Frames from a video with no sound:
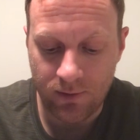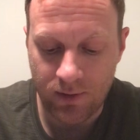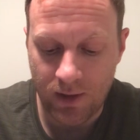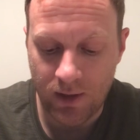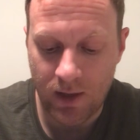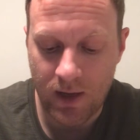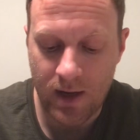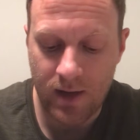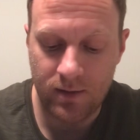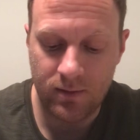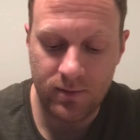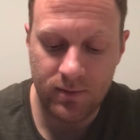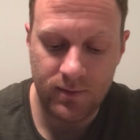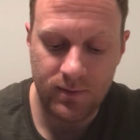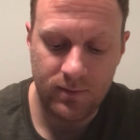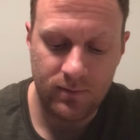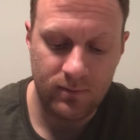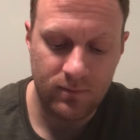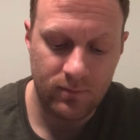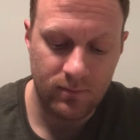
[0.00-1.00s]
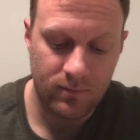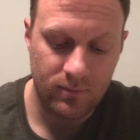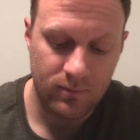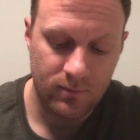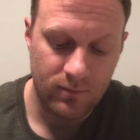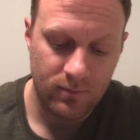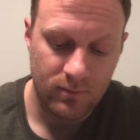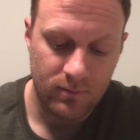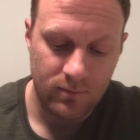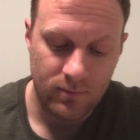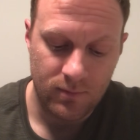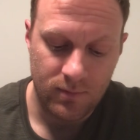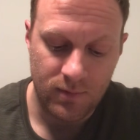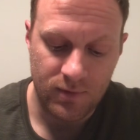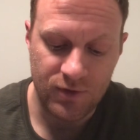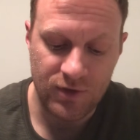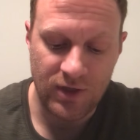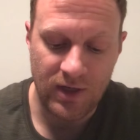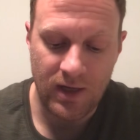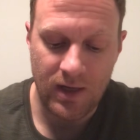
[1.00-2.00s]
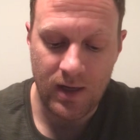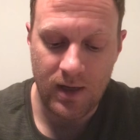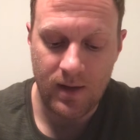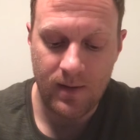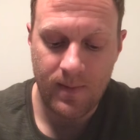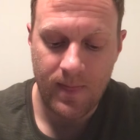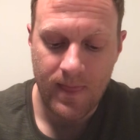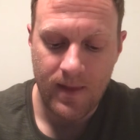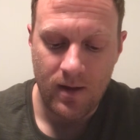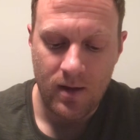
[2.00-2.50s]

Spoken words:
there at GE.